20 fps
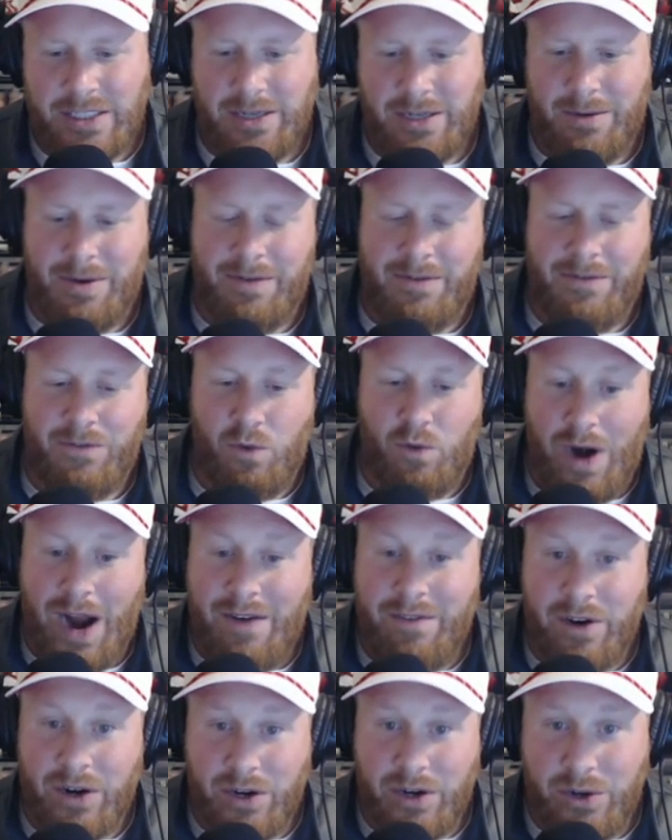Talk about
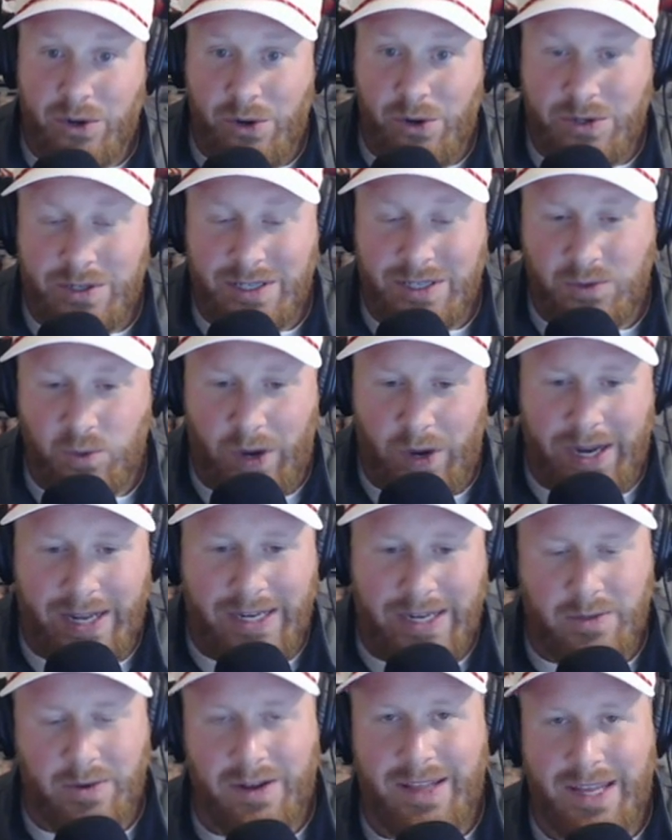Forever Cougs this weekend
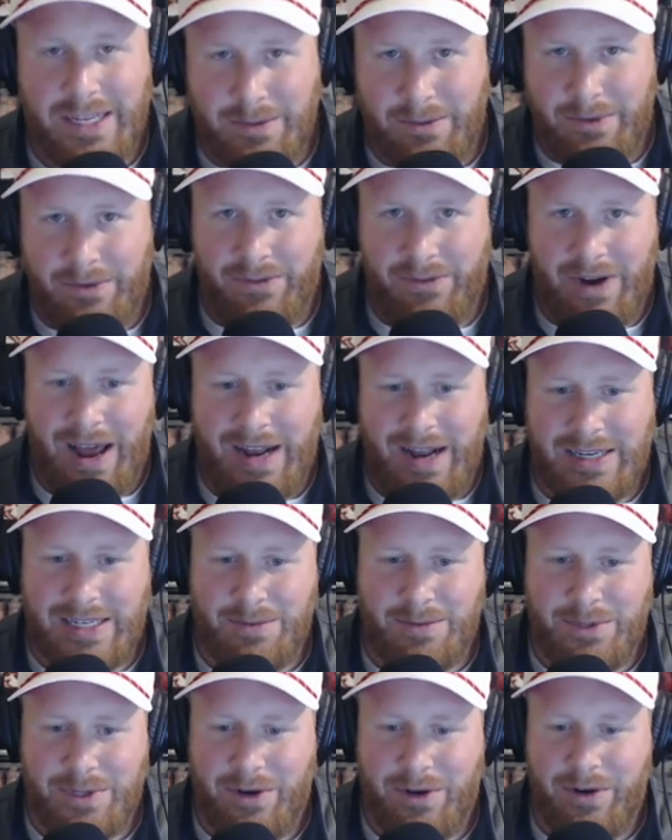as well. That's going to be Friday's
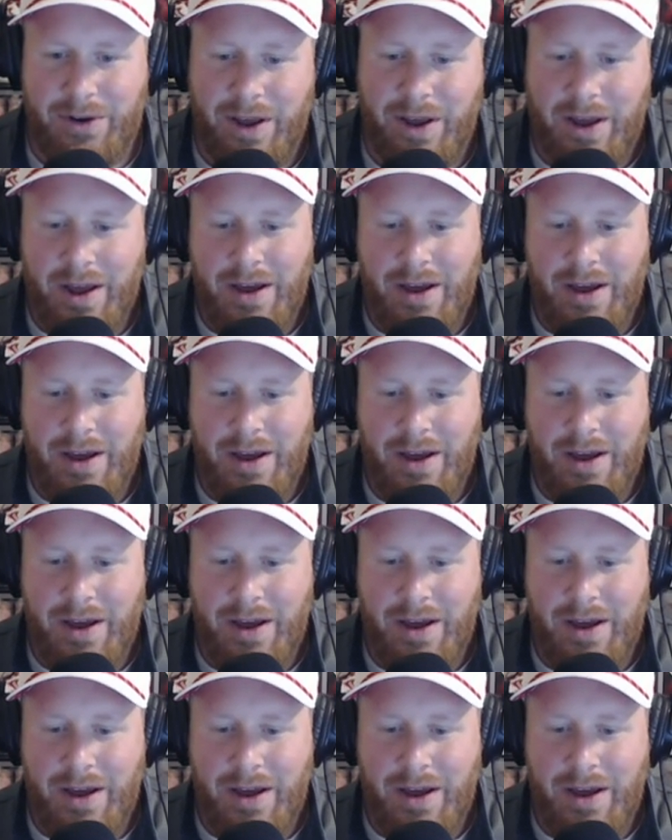episode.